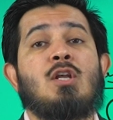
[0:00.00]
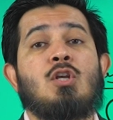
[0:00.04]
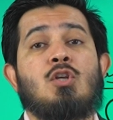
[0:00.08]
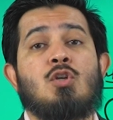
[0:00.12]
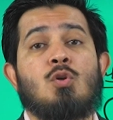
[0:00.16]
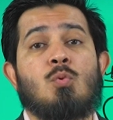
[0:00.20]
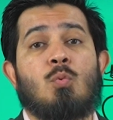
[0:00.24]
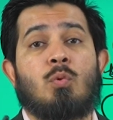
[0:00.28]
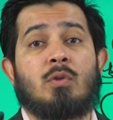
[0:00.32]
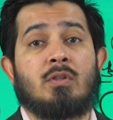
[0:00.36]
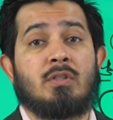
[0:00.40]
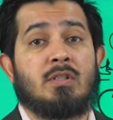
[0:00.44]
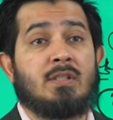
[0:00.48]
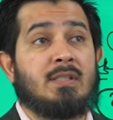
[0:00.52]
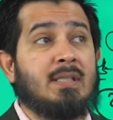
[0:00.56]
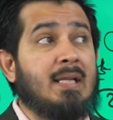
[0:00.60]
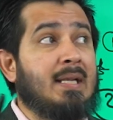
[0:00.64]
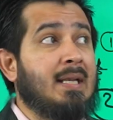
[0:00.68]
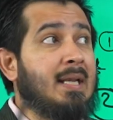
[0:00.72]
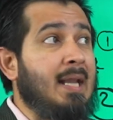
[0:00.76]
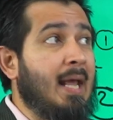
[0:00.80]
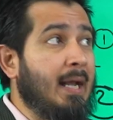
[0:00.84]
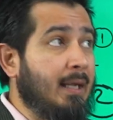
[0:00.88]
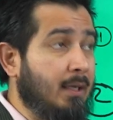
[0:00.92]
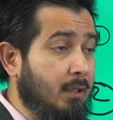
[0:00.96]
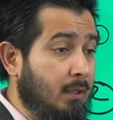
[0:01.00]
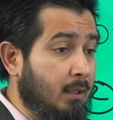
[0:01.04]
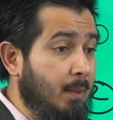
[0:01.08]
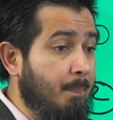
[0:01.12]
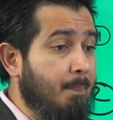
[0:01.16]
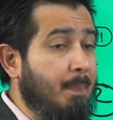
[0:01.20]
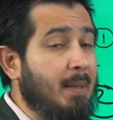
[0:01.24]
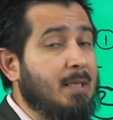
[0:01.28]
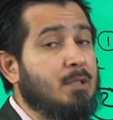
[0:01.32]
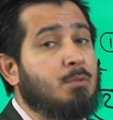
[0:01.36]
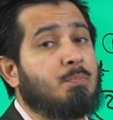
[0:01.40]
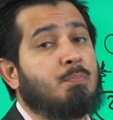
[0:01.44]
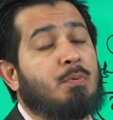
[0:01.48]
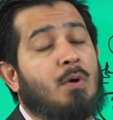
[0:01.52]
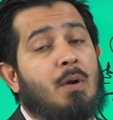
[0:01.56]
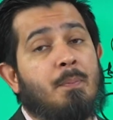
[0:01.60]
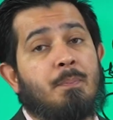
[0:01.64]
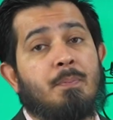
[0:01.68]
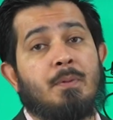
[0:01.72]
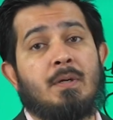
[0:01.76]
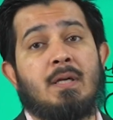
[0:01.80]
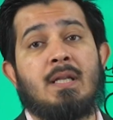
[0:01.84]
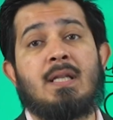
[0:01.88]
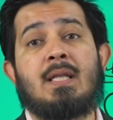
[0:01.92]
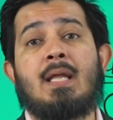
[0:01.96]
you will select the best
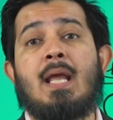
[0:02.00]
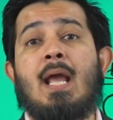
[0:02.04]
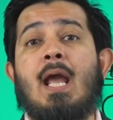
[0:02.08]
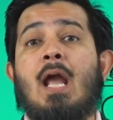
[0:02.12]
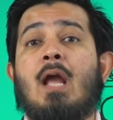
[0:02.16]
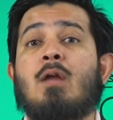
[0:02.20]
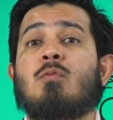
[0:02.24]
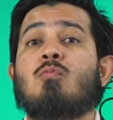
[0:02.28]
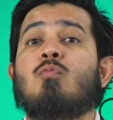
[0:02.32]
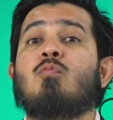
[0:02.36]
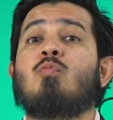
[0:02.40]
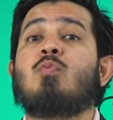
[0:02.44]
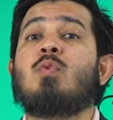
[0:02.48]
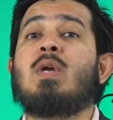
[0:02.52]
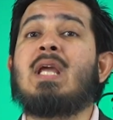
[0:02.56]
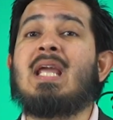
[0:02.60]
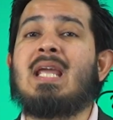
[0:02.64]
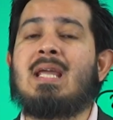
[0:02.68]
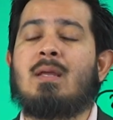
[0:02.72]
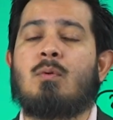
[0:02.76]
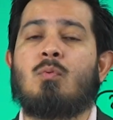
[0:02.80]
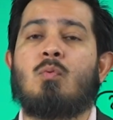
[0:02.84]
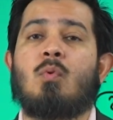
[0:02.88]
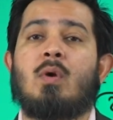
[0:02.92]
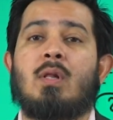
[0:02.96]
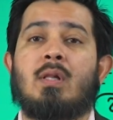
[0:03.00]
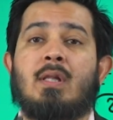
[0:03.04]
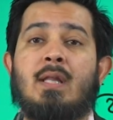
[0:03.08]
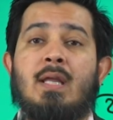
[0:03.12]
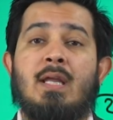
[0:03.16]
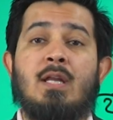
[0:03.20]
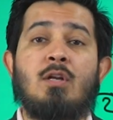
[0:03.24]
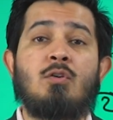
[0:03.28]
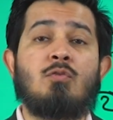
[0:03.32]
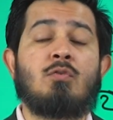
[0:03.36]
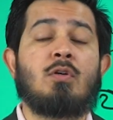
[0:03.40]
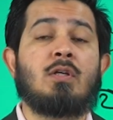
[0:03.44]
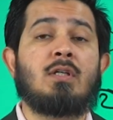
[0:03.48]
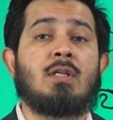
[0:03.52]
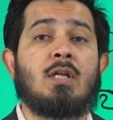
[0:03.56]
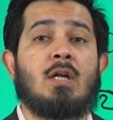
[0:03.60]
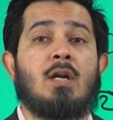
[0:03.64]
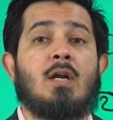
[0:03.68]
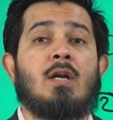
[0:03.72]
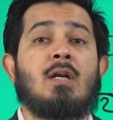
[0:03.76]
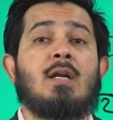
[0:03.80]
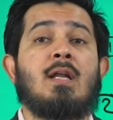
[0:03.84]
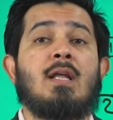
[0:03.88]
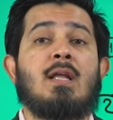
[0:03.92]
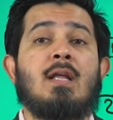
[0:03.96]
property, and we will, in
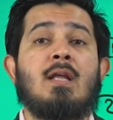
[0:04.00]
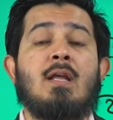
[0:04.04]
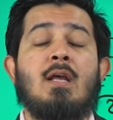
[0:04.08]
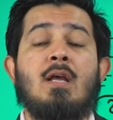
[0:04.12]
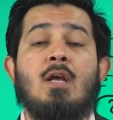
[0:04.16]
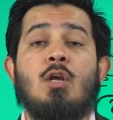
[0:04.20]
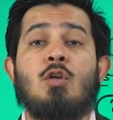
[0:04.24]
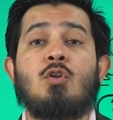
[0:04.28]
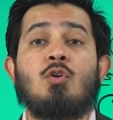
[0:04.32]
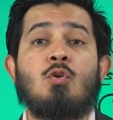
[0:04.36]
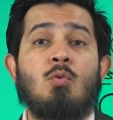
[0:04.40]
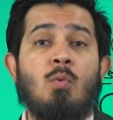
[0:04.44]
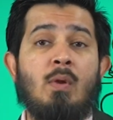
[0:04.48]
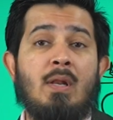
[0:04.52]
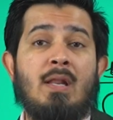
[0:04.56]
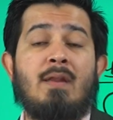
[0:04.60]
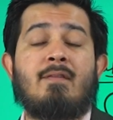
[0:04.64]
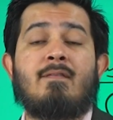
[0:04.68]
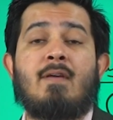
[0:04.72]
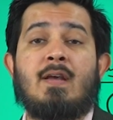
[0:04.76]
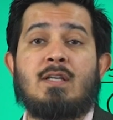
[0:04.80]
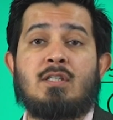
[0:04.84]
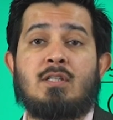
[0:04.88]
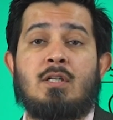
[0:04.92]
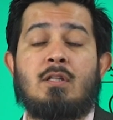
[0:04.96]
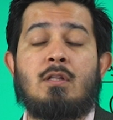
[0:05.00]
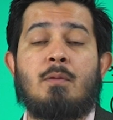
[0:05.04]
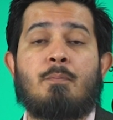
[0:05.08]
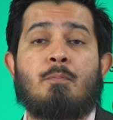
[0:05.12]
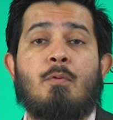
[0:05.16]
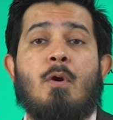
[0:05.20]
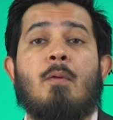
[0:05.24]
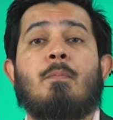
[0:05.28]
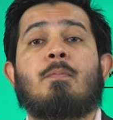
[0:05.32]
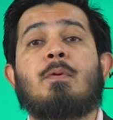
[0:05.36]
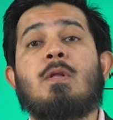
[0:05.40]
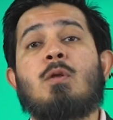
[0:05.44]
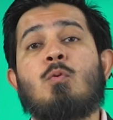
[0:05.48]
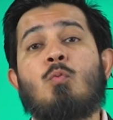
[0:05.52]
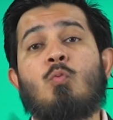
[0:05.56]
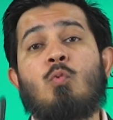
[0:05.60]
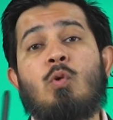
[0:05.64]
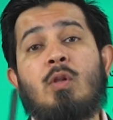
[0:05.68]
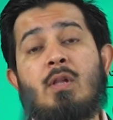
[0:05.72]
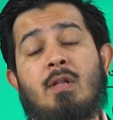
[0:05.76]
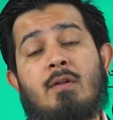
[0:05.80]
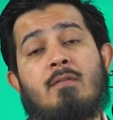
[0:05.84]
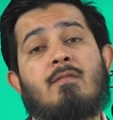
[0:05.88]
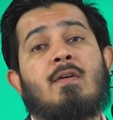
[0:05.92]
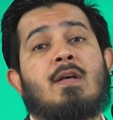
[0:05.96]
return, you will invest in the property,
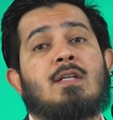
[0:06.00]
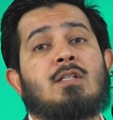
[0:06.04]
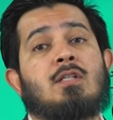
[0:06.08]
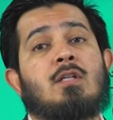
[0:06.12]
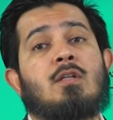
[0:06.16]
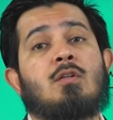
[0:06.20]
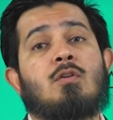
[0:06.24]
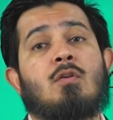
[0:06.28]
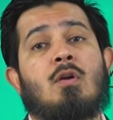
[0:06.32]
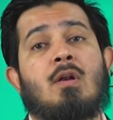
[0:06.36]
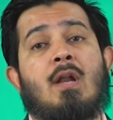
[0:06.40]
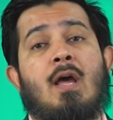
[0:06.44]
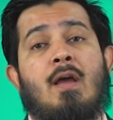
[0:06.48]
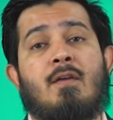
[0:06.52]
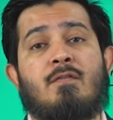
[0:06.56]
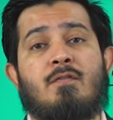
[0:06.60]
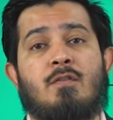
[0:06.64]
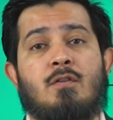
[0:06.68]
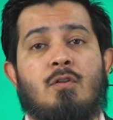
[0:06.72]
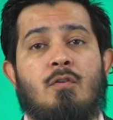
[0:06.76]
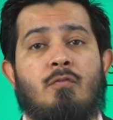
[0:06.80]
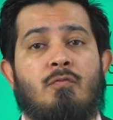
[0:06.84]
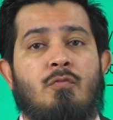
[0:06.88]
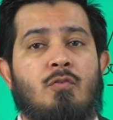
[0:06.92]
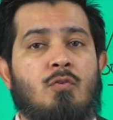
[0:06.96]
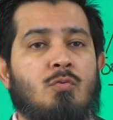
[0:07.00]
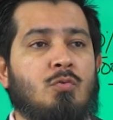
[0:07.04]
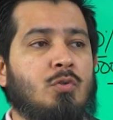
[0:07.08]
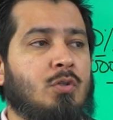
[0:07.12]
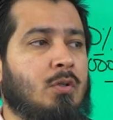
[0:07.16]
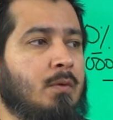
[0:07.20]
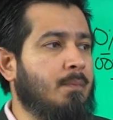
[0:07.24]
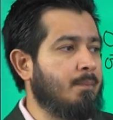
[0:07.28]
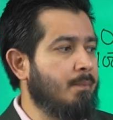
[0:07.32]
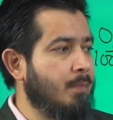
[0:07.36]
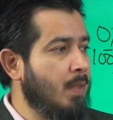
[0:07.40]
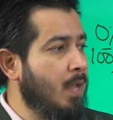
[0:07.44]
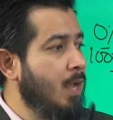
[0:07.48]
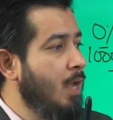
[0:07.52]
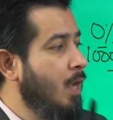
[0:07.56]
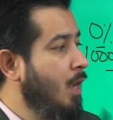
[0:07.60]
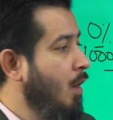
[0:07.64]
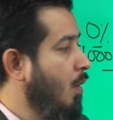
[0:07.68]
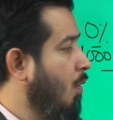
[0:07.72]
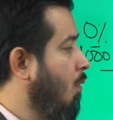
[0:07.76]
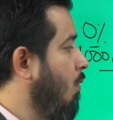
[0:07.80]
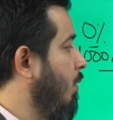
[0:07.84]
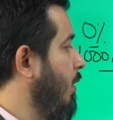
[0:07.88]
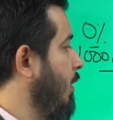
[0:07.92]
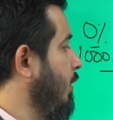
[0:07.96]
we'll invest in your life and your future.
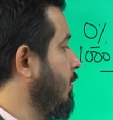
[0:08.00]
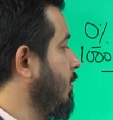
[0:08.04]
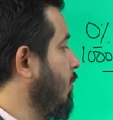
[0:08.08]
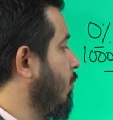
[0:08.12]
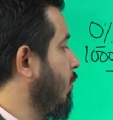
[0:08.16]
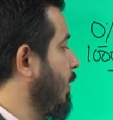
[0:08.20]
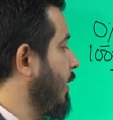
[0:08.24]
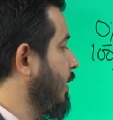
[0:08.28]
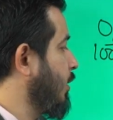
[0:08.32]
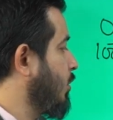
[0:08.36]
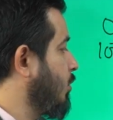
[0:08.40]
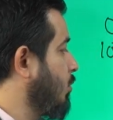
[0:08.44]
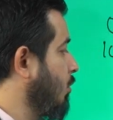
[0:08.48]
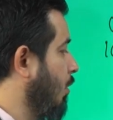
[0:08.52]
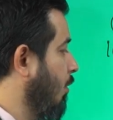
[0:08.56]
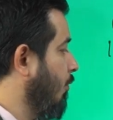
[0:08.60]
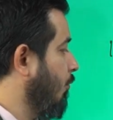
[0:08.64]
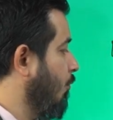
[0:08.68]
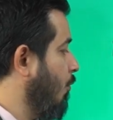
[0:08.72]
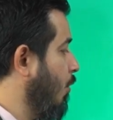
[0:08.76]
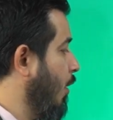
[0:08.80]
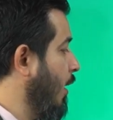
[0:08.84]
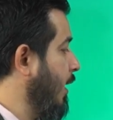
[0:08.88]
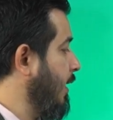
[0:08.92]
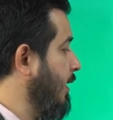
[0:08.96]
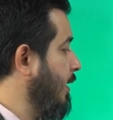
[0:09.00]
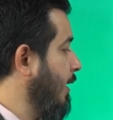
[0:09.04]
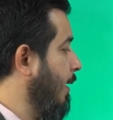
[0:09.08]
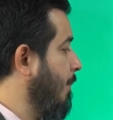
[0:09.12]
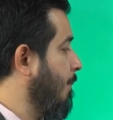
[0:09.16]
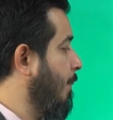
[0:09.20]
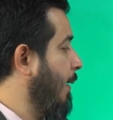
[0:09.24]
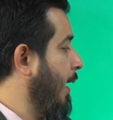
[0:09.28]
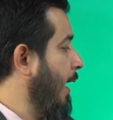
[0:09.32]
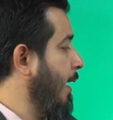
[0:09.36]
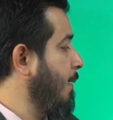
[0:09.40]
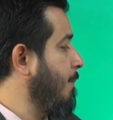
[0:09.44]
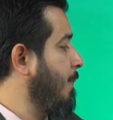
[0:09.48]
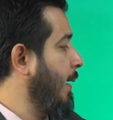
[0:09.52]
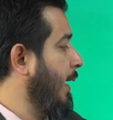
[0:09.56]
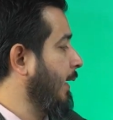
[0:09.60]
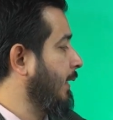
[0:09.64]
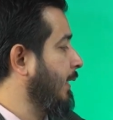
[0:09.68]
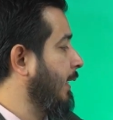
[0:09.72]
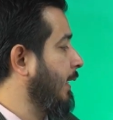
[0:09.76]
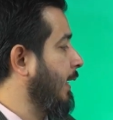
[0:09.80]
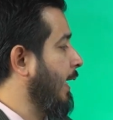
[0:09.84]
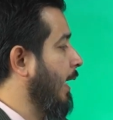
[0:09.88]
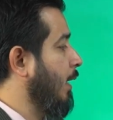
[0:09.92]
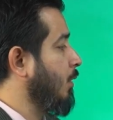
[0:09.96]
One of the ways to avoid a buyer backing